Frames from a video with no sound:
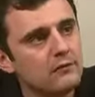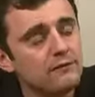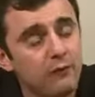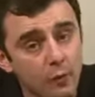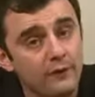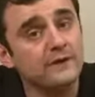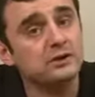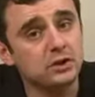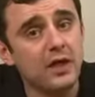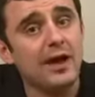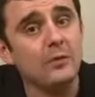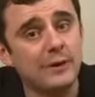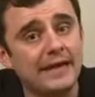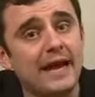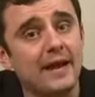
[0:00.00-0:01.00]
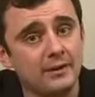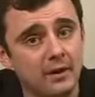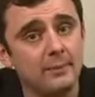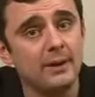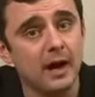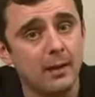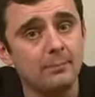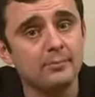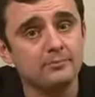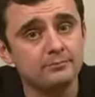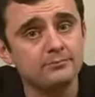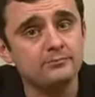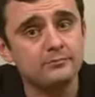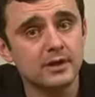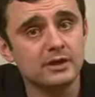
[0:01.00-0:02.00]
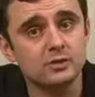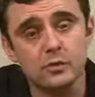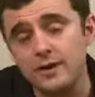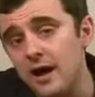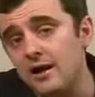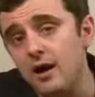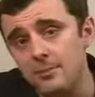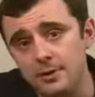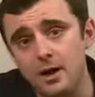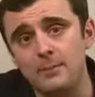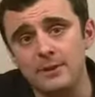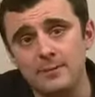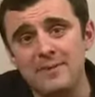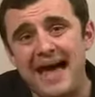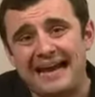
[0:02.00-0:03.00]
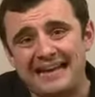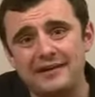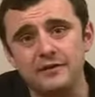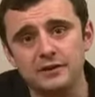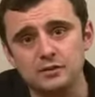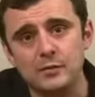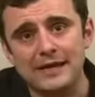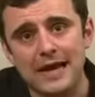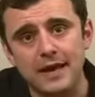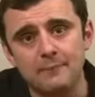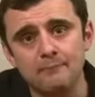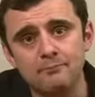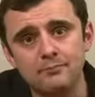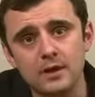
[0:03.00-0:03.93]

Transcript: Fourth of July weekend coming up. That's what we got coming up on the back end of this weekend.